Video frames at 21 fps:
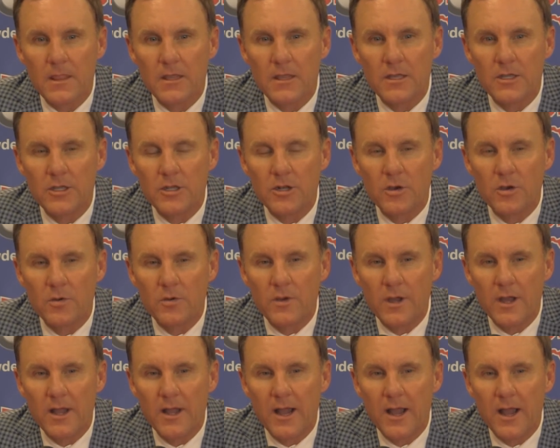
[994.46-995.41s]
you know,
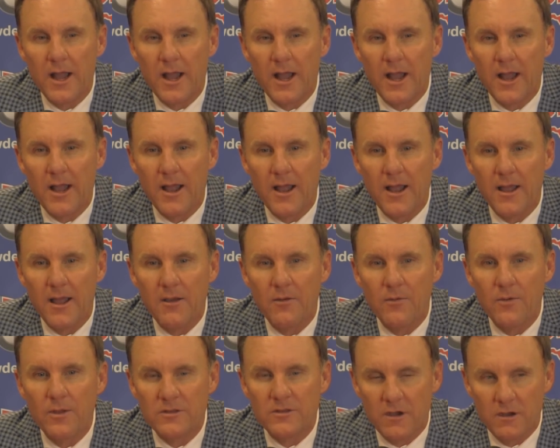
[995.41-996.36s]
I, I,
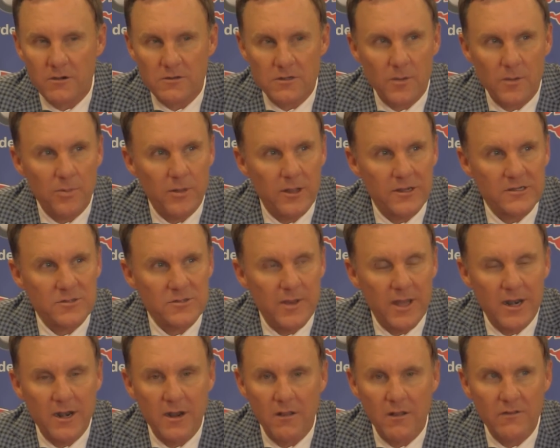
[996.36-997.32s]
we talk to our players
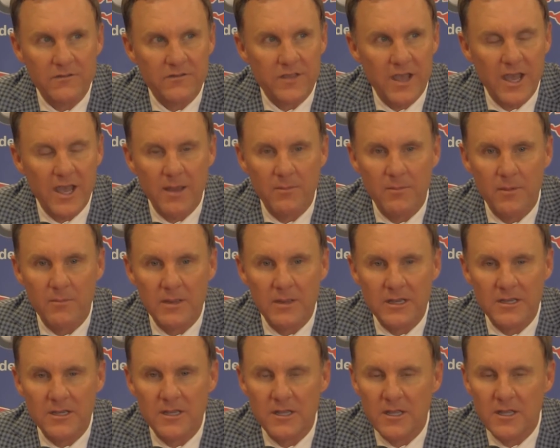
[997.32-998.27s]
about it all the time. I
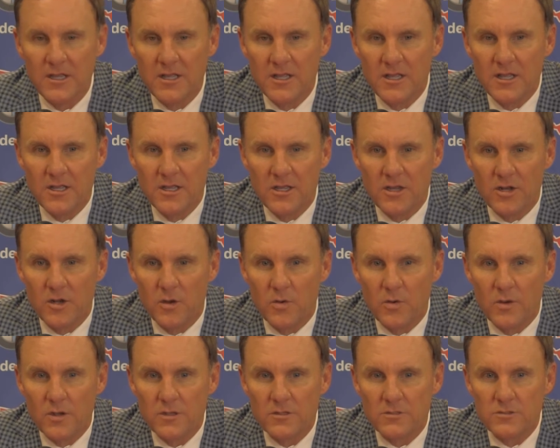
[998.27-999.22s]
mean, you
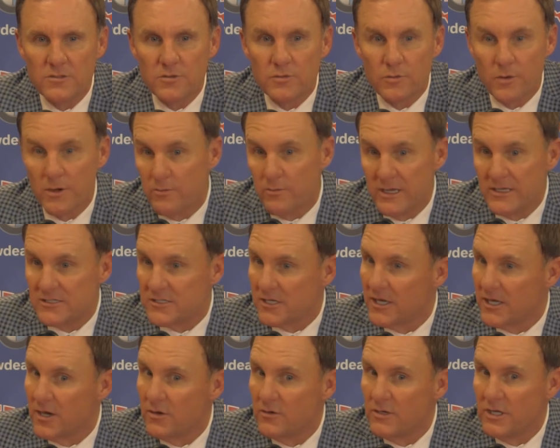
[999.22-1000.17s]
know, three weeks
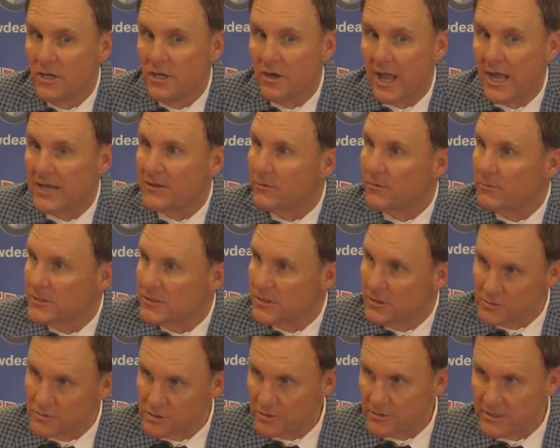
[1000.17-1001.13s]
ago, do you like the
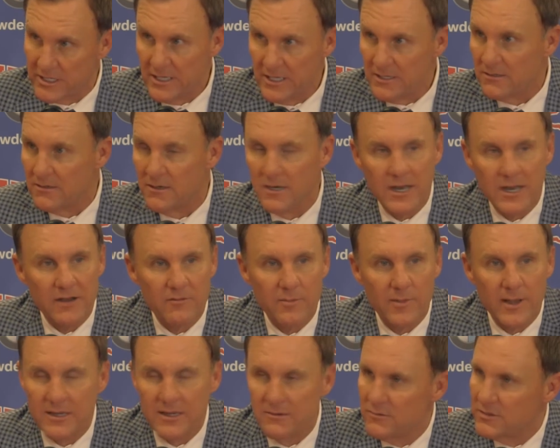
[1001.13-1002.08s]
results you're getting? And
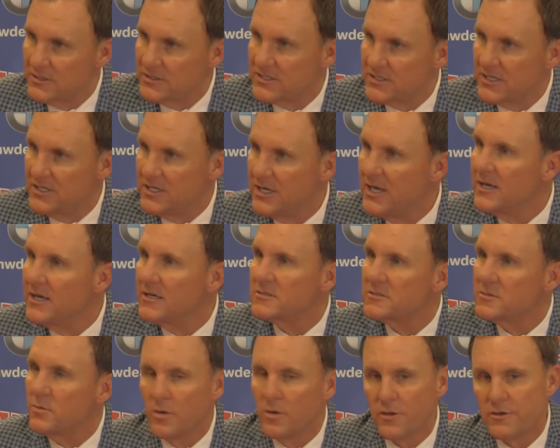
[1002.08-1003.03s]
everybody would have said
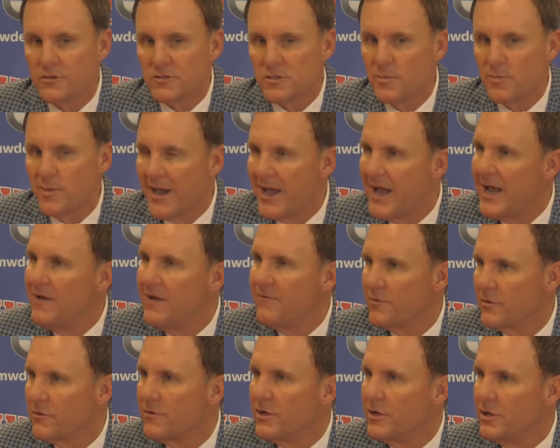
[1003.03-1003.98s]
yes. Well, there's a
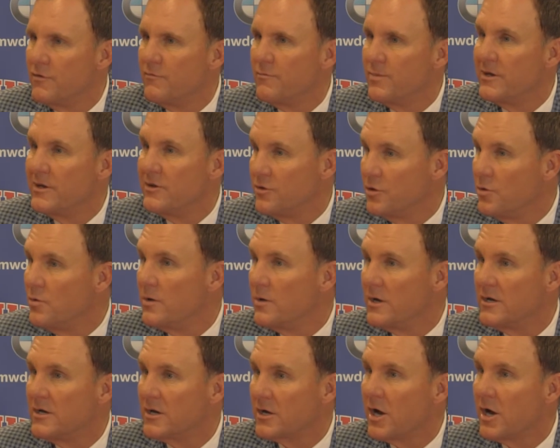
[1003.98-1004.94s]
behavior that you've been
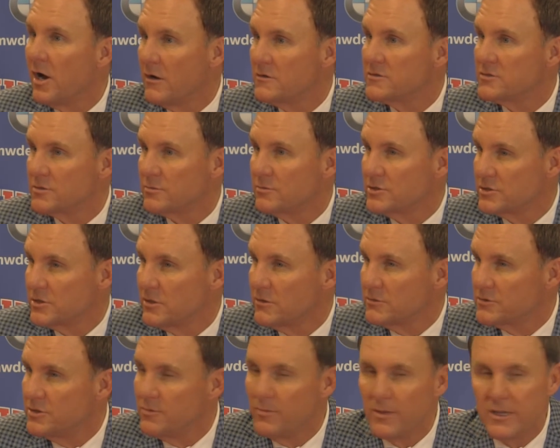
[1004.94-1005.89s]
doing to cause the
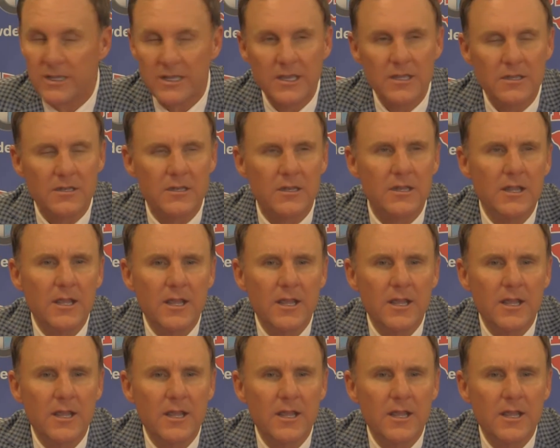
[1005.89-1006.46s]
results you've been getting.